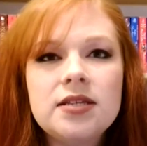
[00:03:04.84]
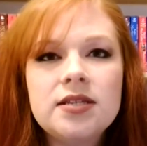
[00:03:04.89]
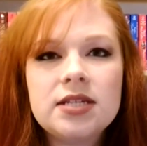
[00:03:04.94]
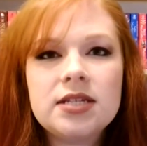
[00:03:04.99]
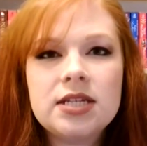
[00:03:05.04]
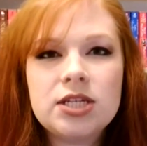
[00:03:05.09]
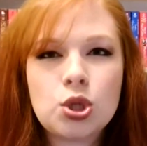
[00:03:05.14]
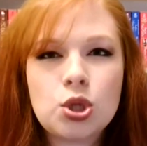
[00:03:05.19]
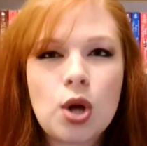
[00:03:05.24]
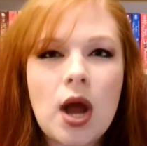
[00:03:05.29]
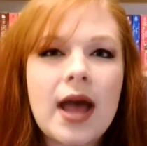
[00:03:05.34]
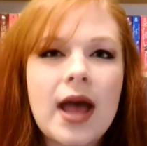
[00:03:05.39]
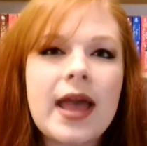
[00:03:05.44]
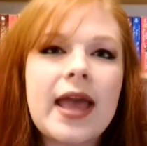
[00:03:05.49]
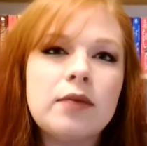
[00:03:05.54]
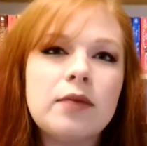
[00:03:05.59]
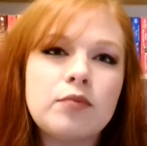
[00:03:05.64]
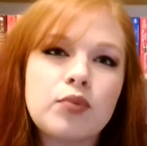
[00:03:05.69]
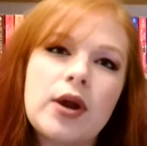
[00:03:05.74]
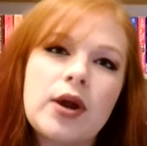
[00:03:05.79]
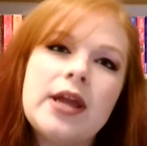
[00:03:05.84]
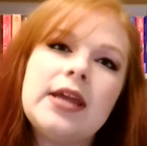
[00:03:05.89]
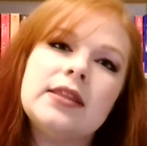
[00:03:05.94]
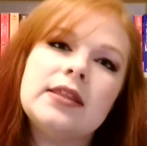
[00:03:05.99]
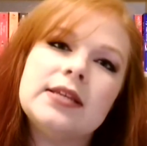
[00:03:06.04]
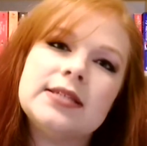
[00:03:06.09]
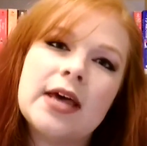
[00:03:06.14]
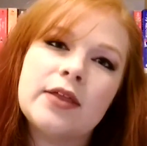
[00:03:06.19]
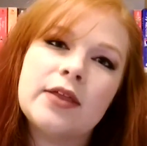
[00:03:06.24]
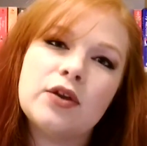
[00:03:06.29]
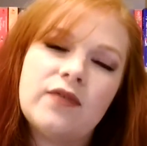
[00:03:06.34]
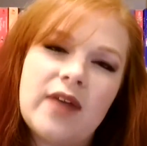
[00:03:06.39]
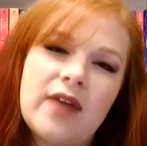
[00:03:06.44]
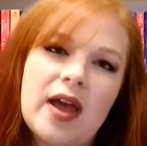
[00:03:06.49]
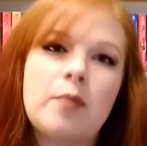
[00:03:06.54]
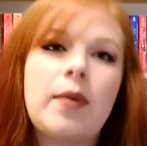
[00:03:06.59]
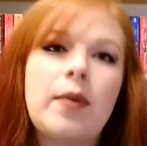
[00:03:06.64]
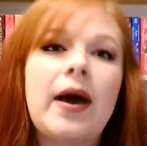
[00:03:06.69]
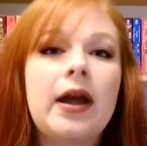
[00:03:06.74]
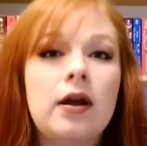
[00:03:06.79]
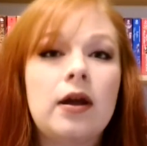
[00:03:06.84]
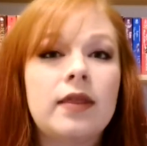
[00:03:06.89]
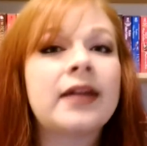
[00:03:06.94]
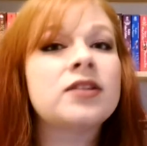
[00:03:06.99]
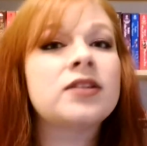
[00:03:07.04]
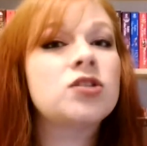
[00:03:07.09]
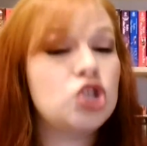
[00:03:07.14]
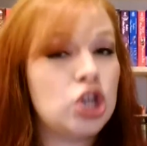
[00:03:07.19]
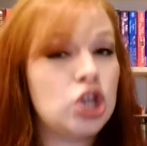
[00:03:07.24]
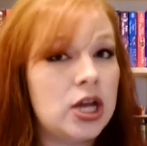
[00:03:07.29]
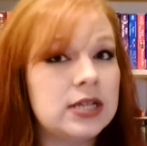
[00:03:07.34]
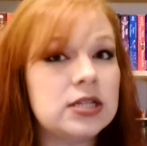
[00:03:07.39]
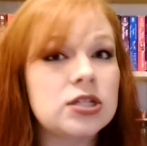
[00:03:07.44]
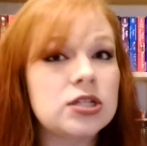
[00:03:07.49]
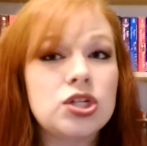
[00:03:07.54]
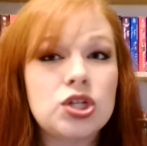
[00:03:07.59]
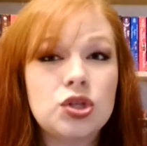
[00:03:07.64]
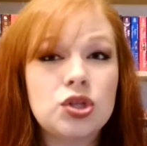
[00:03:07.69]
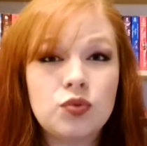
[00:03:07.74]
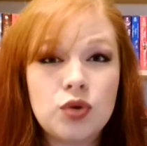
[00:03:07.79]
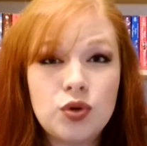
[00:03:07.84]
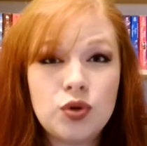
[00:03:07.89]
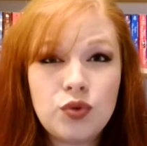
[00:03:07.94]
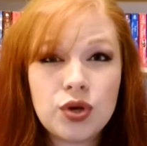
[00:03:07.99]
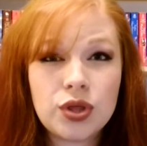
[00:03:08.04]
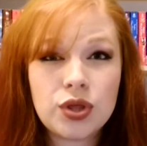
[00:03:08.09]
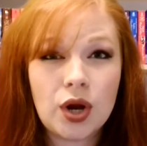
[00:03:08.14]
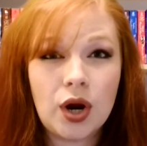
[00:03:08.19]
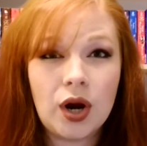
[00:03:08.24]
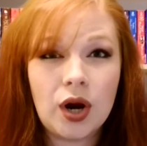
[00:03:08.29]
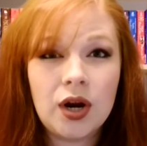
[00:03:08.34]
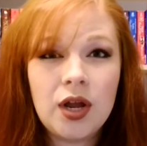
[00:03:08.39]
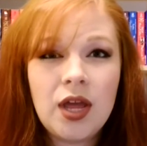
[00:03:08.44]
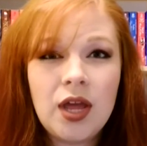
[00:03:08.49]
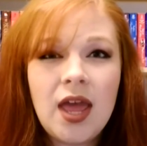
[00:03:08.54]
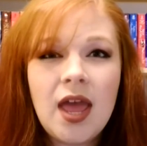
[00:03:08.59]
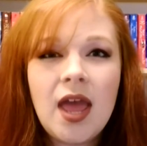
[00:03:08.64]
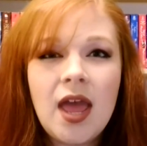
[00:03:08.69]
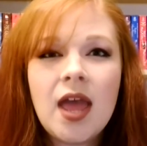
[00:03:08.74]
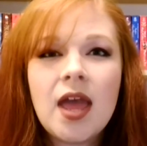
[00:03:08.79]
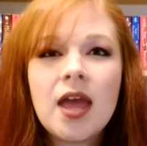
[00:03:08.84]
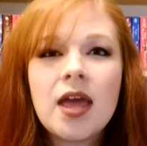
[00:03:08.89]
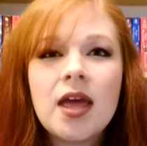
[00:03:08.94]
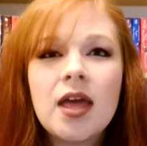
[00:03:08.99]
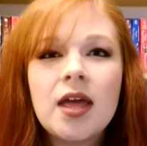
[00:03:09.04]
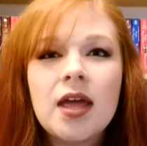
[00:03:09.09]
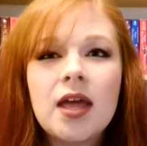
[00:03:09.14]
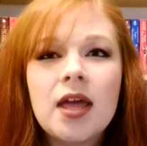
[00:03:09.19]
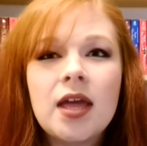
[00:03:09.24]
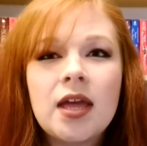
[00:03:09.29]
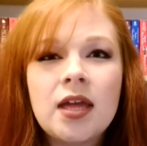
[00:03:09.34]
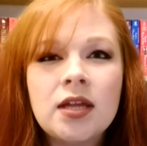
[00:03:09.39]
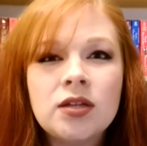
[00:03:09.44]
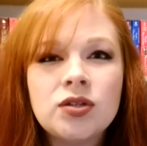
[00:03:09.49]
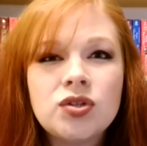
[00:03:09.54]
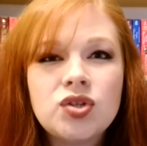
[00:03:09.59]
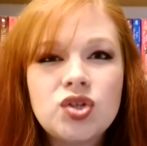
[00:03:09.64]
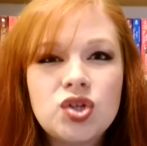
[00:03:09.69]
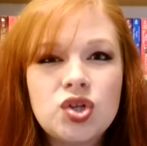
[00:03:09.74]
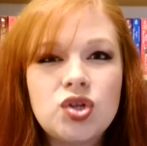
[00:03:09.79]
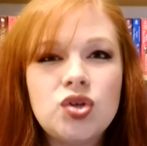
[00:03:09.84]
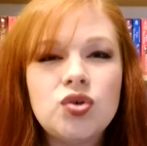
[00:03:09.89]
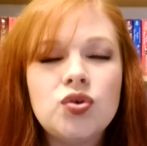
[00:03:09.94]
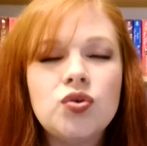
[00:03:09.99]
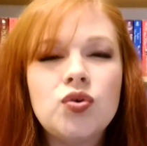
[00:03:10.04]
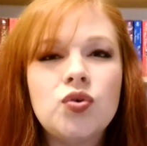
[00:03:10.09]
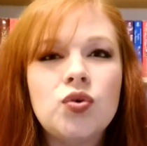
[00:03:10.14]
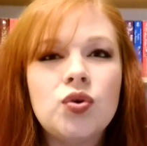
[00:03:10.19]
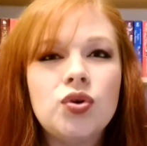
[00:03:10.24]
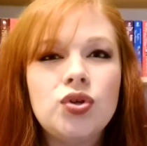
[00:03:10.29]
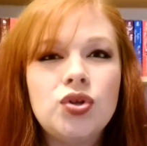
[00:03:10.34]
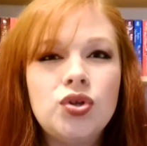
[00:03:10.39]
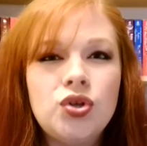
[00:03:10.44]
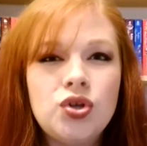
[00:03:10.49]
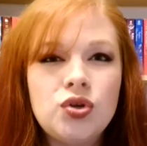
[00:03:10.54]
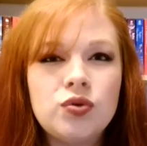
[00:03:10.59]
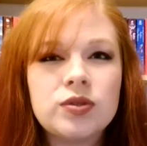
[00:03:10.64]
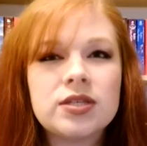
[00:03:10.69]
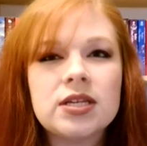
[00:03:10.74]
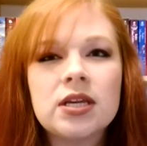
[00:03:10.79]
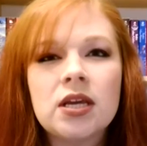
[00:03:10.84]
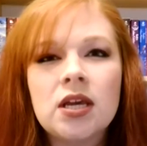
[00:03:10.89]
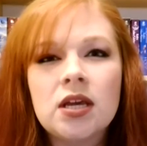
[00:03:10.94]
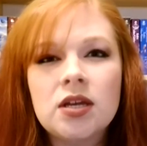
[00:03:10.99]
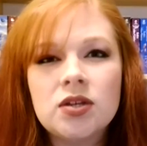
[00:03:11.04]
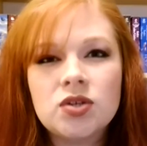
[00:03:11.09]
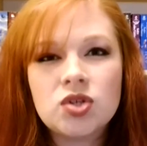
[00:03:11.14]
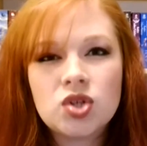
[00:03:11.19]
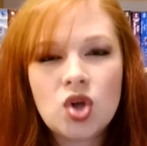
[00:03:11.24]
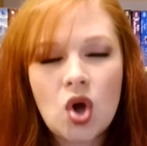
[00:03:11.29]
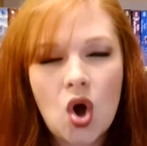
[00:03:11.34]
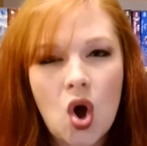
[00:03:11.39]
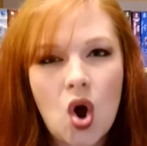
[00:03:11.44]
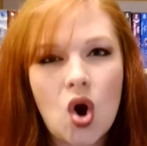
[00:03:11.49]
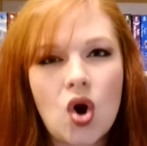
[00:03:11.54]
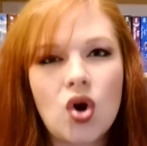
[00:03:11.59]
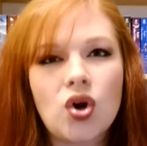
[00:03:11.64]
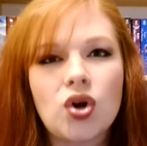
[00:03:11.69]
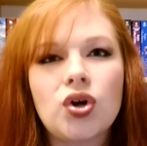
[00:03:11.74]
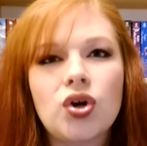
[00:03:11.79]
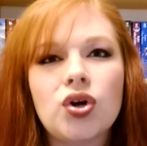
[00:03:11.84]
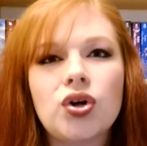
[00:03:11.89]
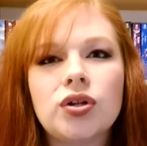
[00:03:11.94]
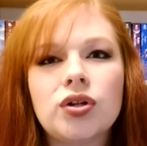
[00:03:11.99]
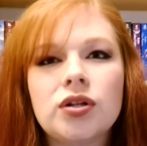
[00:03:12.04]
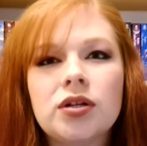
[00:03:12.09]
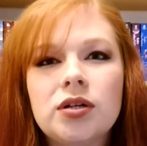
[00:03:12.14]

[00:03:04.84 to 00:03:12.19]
to try and break this other vampire that's chained into the room with her into using his carnal